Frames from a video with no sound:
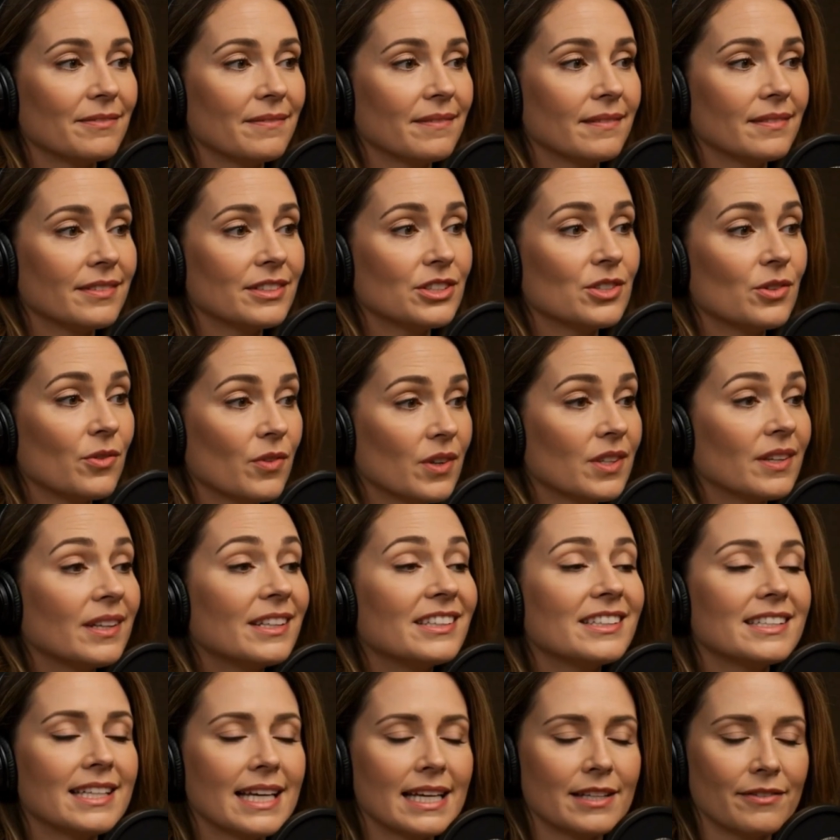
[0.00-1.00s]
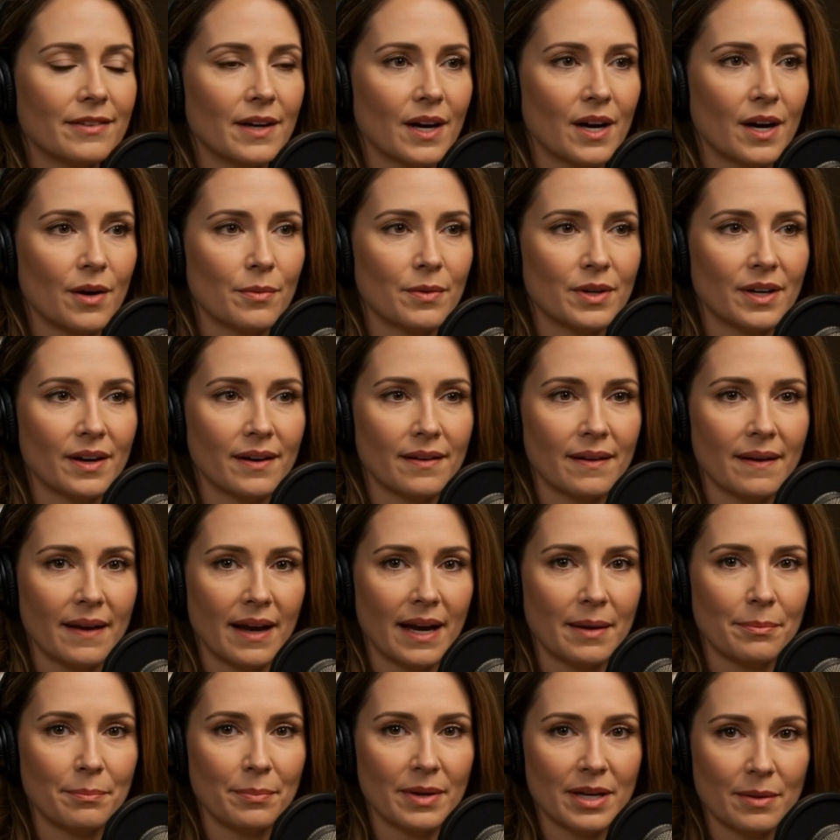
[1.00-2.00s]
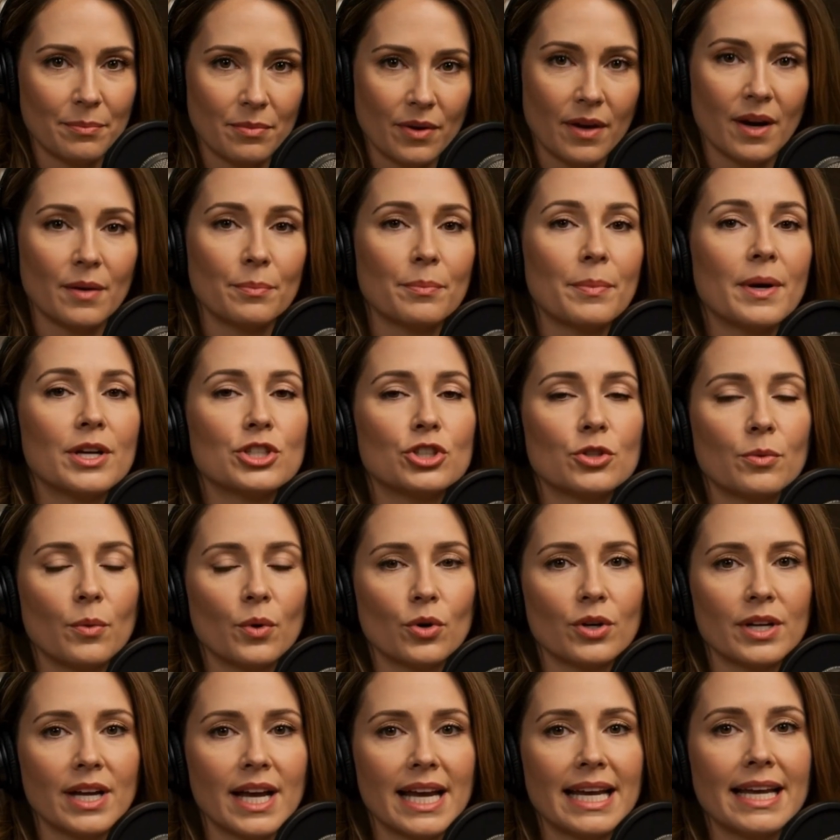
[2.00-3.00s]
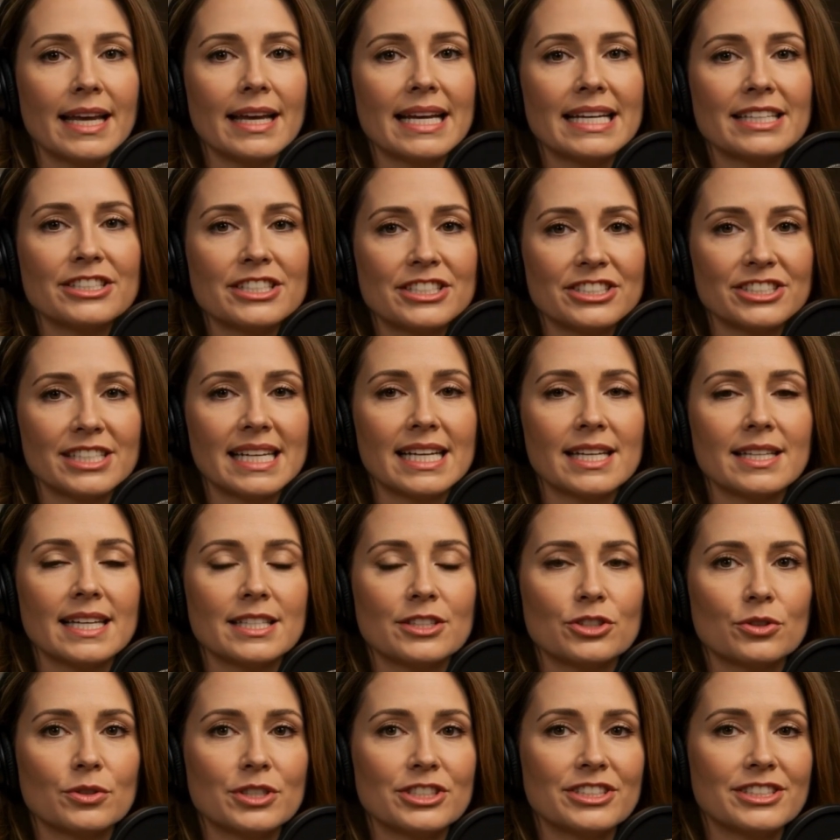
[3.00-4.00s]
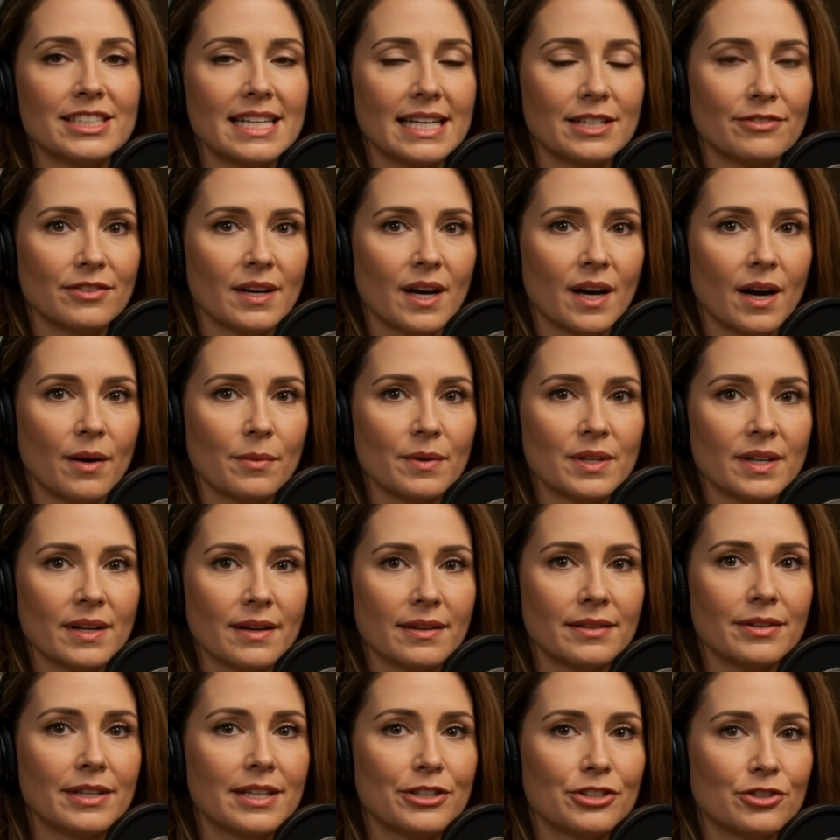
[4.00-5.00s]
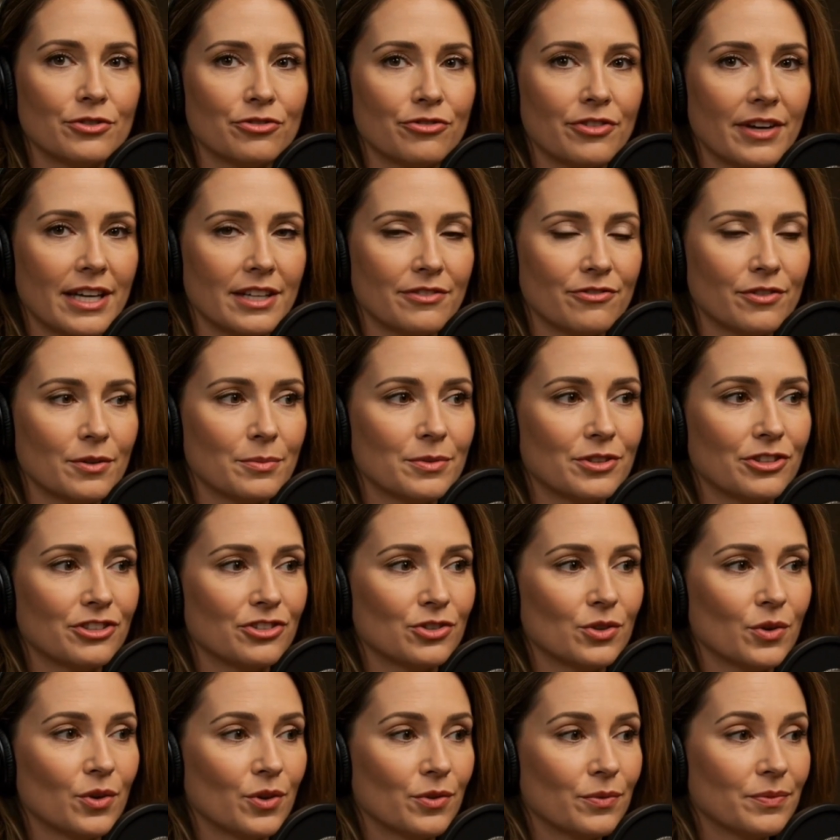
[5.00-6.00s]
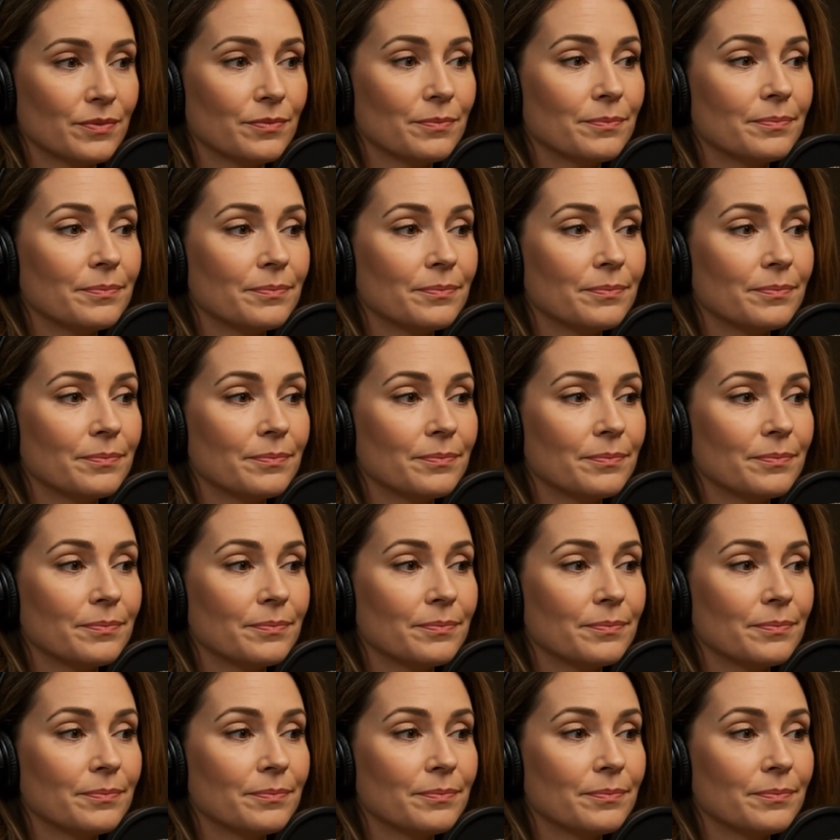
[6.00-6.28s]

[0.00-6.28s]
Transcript: You are a safe harbor, and people are much more likely to sail into a safe harbor than to flee from a storm.